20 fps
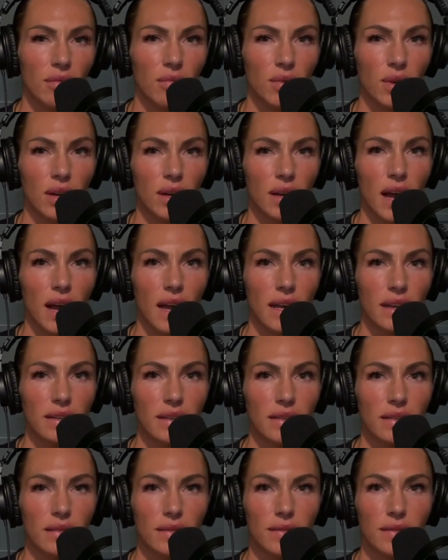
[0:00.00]
were kind
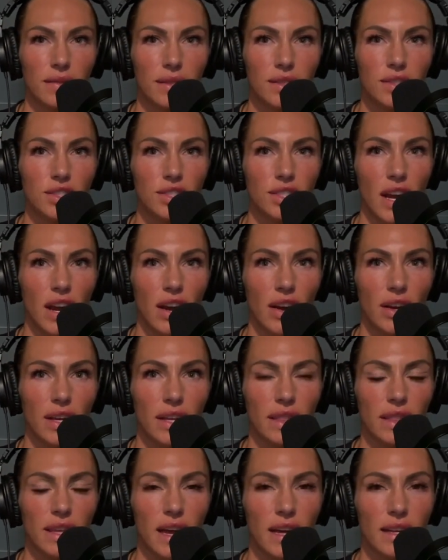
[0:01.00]
of
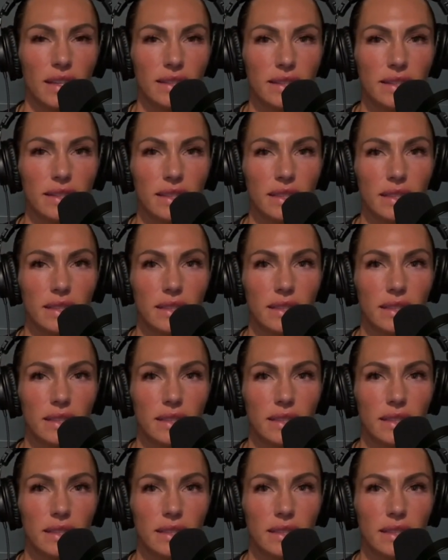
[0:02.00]
sharing that